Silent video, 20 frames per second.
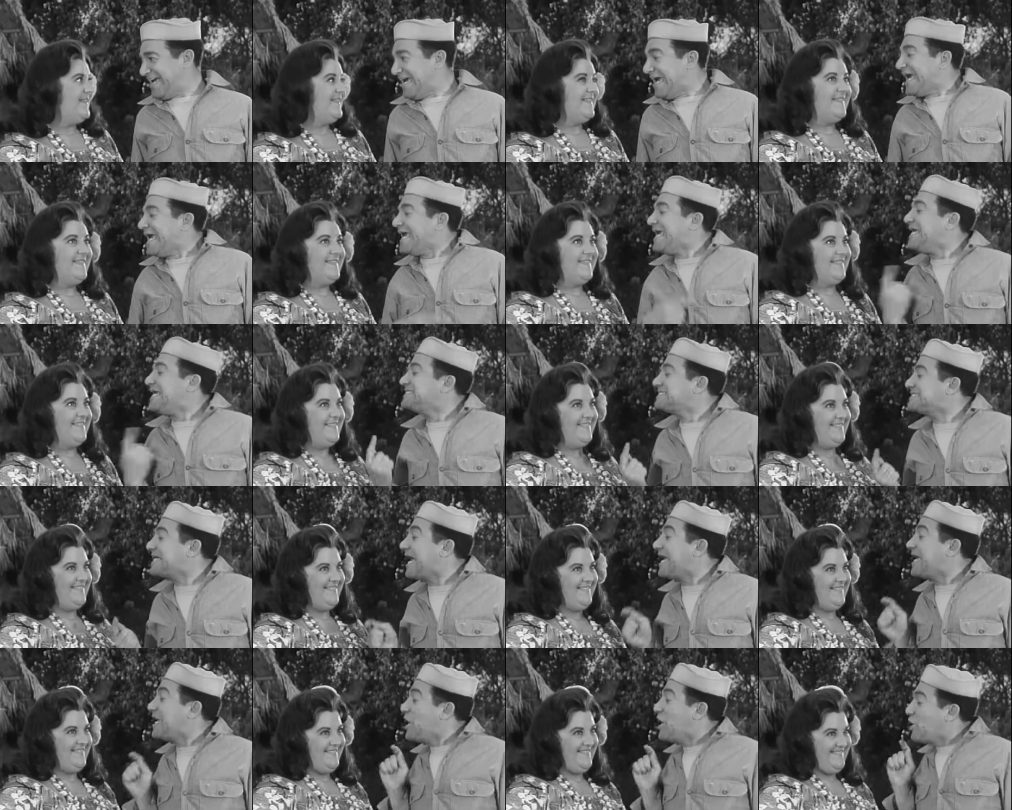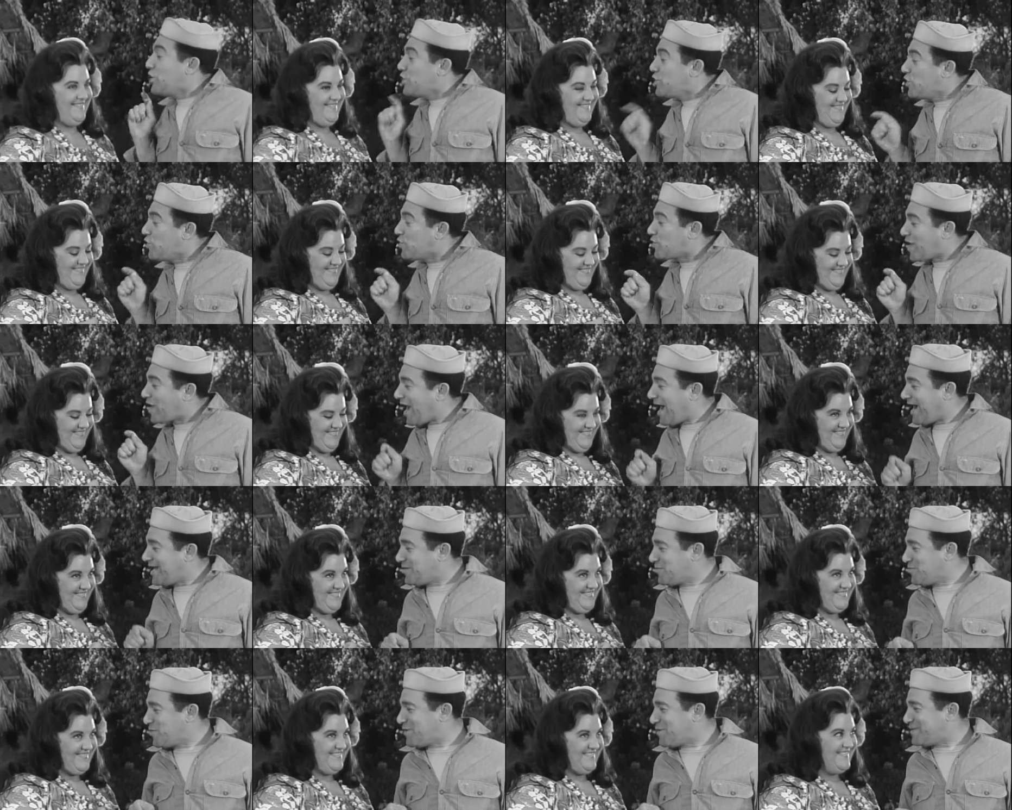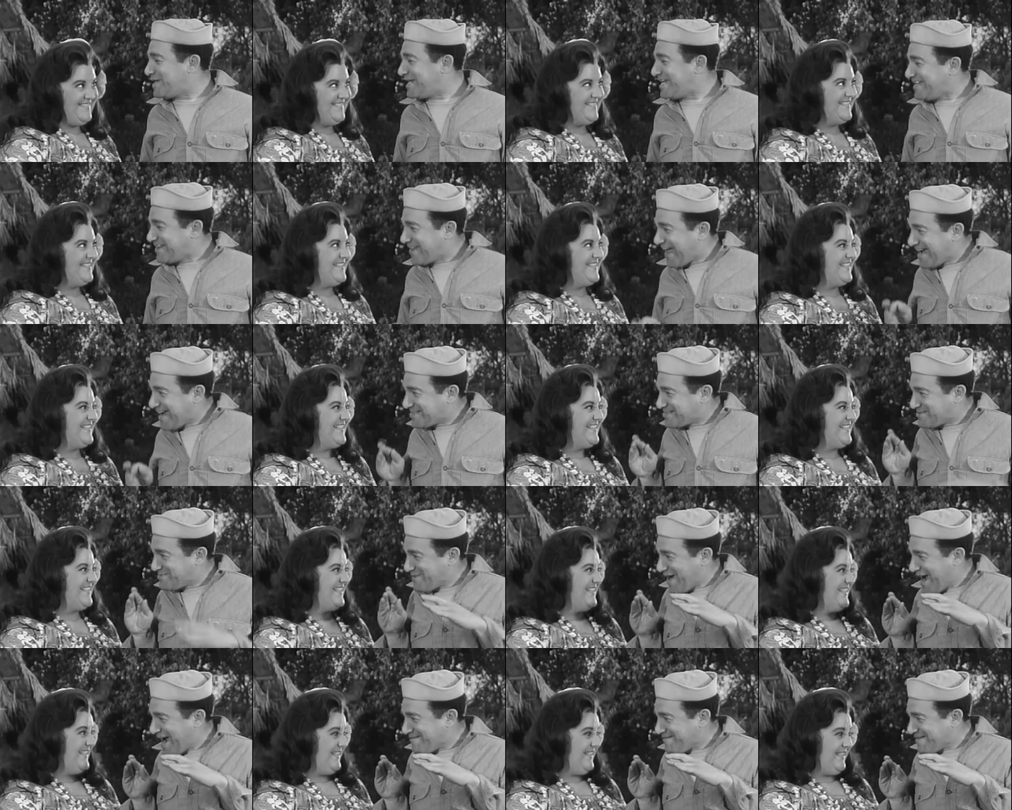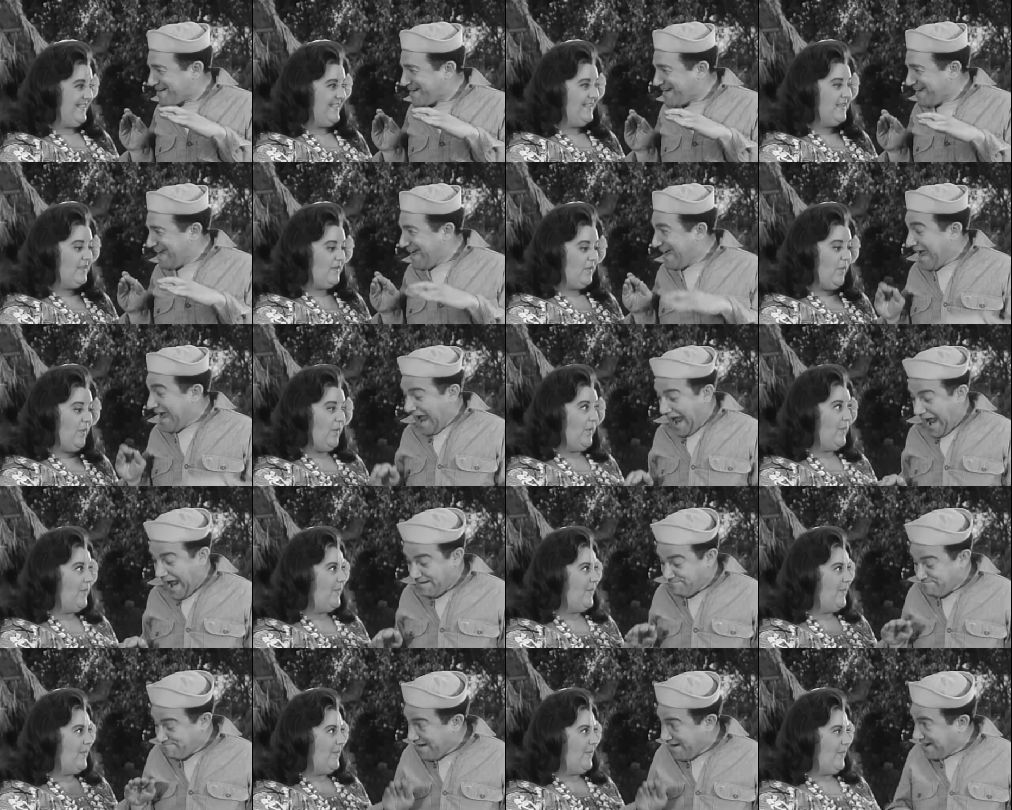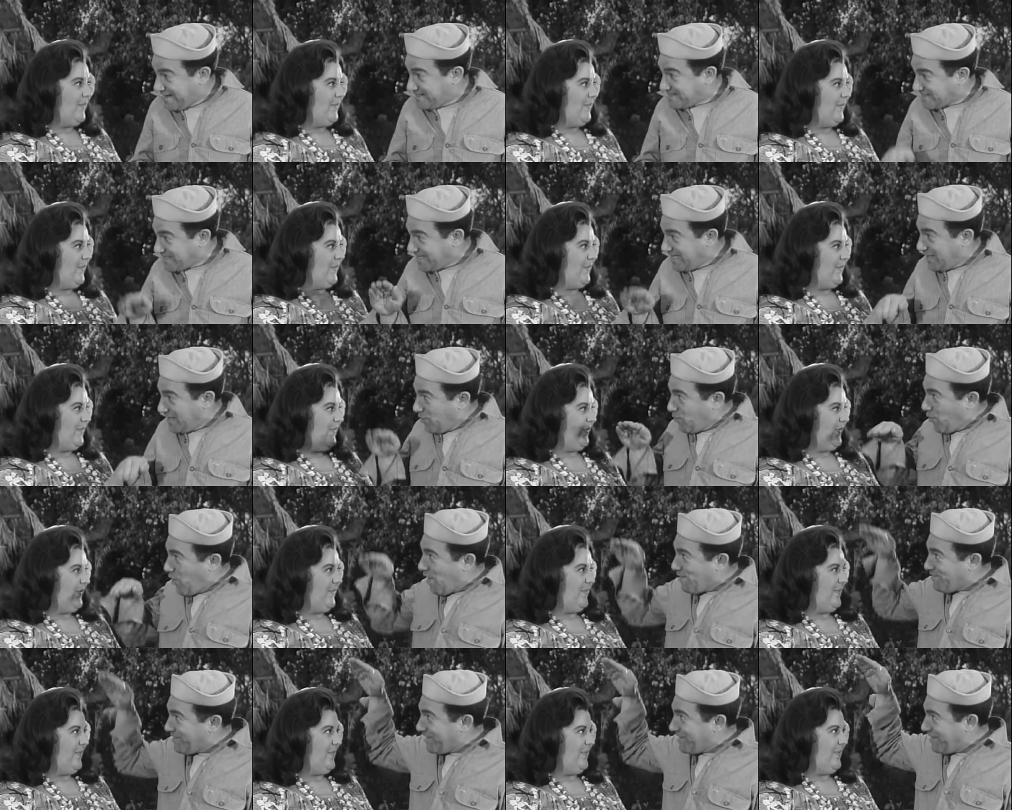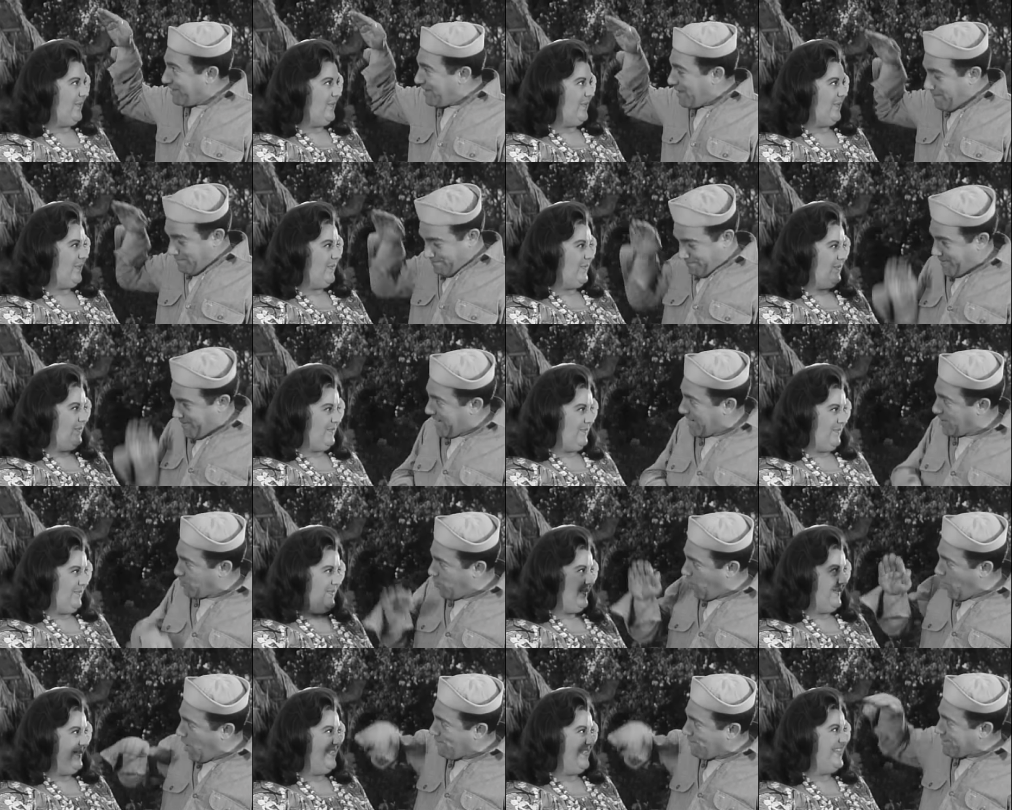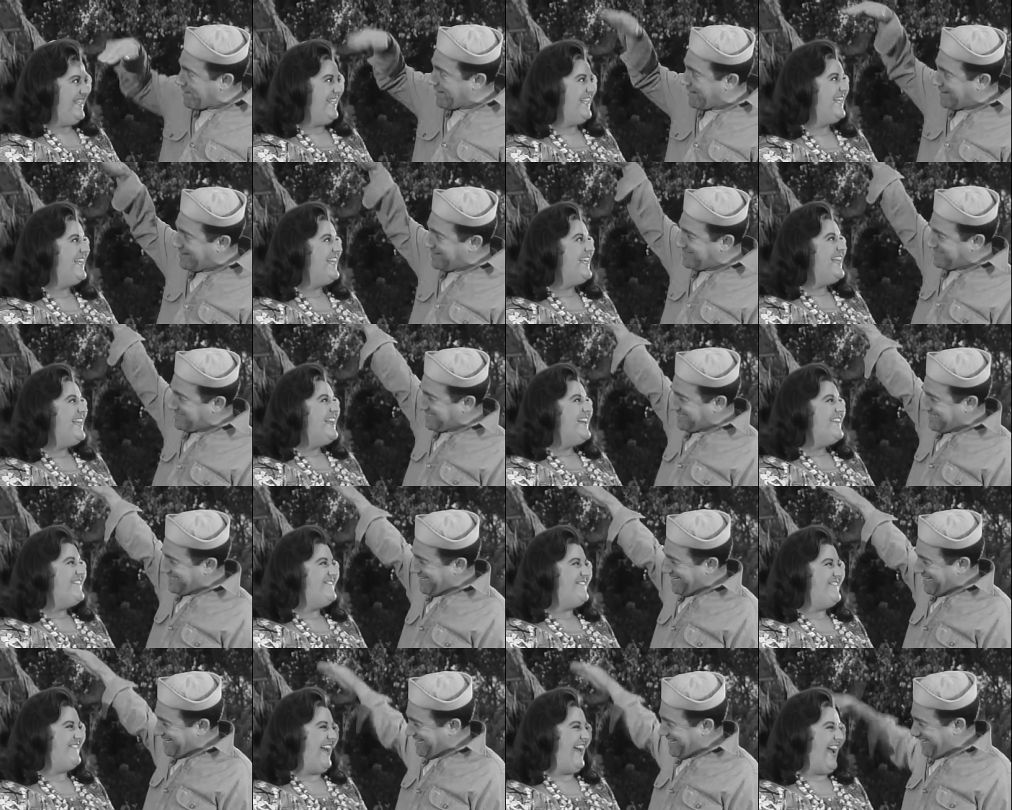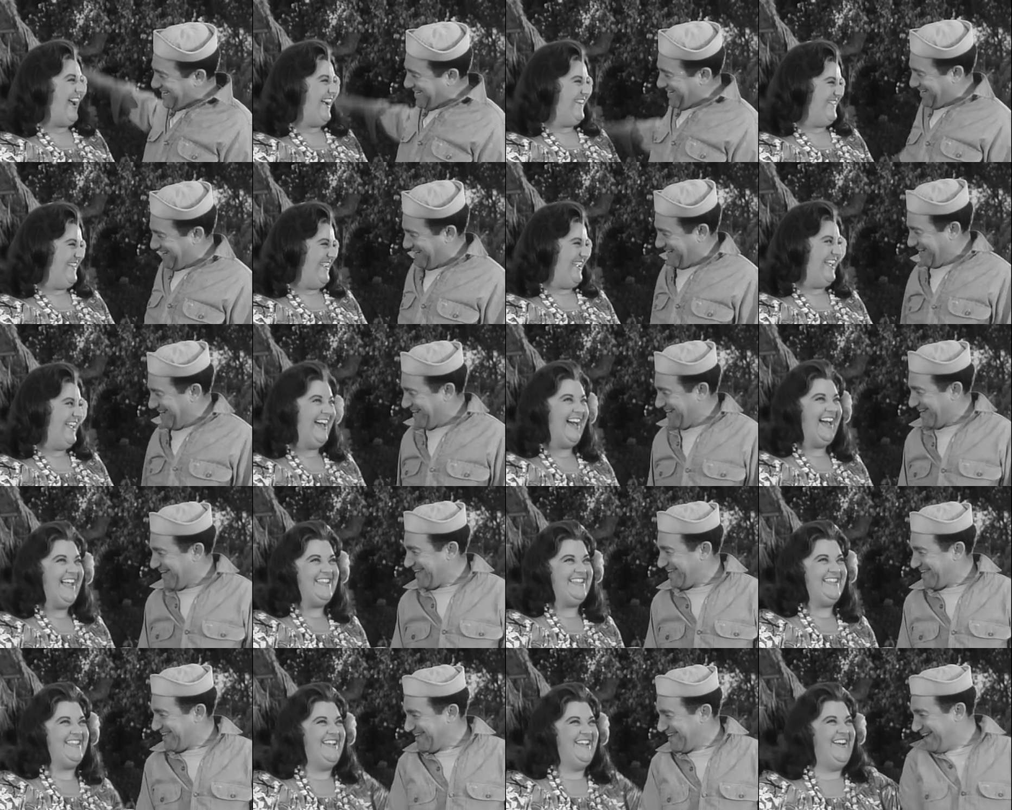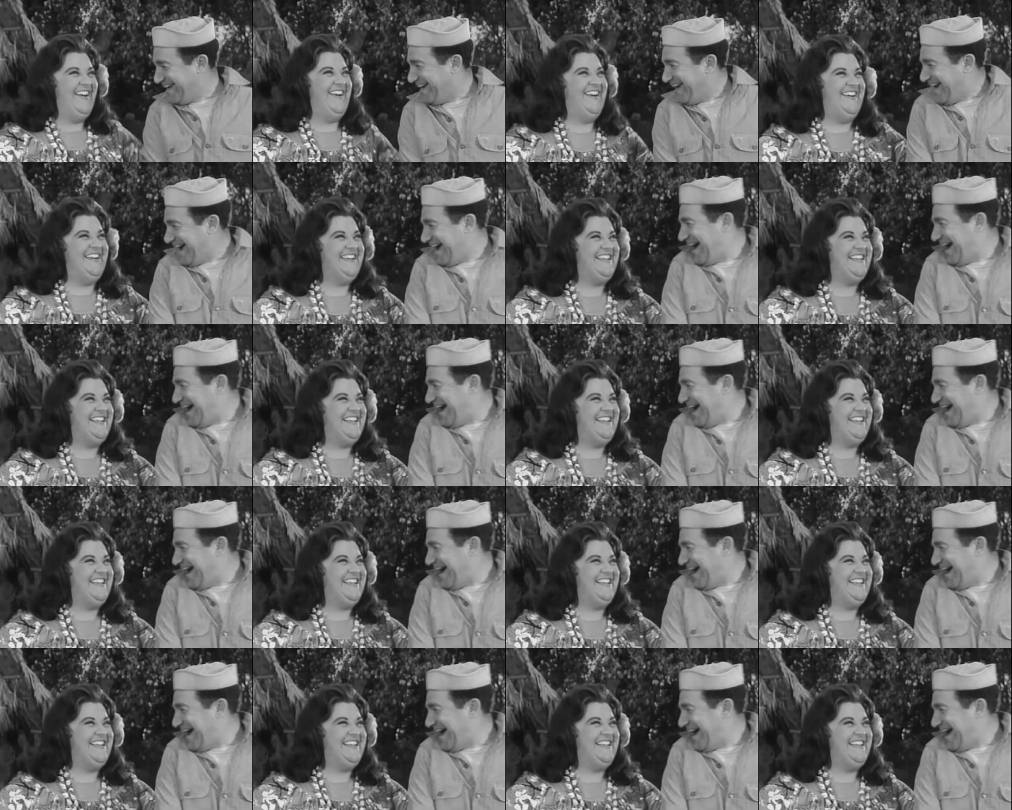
Speaker 1: He say you kind of woman he like to marry and raise little warrior. Big warrior? Mary, hot dog.